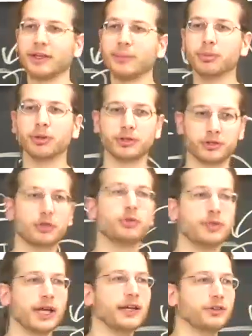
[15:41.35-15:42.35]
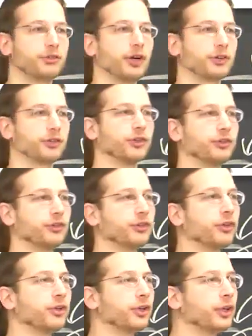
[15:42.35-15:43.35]
input two data structures,
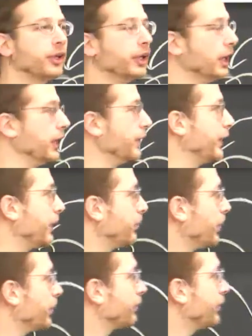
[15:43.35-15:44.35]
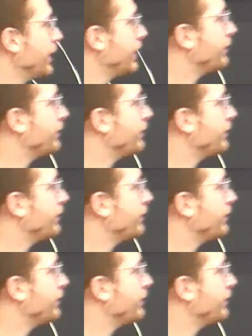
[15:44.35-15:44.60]
then what we're saying